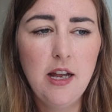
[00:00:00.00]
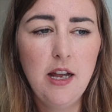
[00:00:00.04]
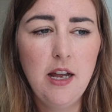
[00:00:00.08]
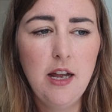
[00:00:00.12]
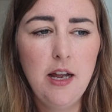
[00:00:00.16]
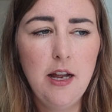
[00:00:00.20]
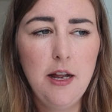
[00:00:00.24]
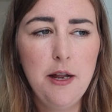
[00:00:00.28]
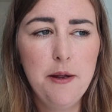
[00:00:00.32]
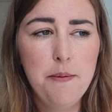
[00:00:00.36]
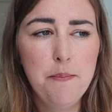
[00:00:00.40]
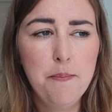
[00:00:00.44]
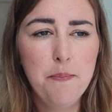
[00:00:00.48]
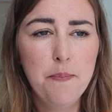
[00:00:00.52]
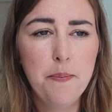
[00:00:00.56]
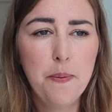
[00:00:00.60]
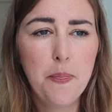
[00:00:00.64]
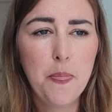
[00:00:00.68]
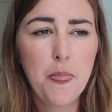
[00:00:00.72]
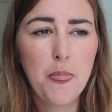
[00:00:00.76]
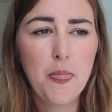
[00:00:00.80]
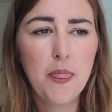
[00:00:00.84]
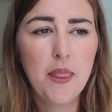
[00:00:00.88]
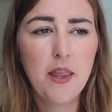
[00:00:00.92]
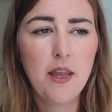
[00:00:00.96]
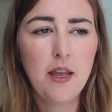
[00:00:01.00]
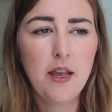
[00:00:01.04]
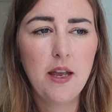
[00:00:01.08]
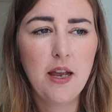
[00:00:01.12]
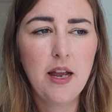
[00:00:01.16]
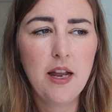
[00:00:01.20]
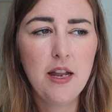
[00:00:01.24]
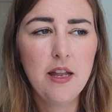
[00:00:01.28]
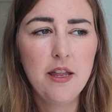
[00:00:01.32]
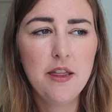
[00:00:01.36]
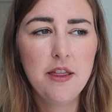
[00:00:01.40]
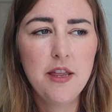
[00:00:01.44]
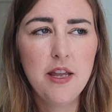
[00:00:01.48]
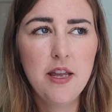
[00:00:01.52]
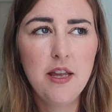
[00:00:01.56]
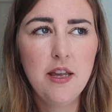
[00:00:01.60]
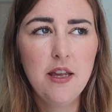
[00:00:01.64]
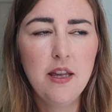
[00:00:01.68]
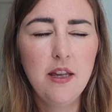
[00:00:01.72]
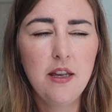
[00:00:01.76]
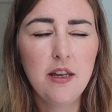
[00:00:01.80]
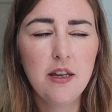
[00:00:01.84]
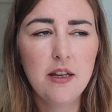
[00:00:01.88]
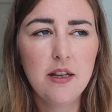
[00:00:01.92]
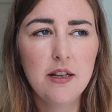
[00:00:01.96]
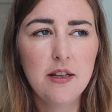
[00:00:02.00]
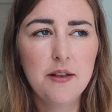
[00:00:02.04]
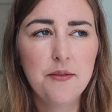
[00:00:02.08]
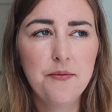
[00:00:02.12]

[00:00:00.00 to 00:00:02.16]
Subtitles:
I think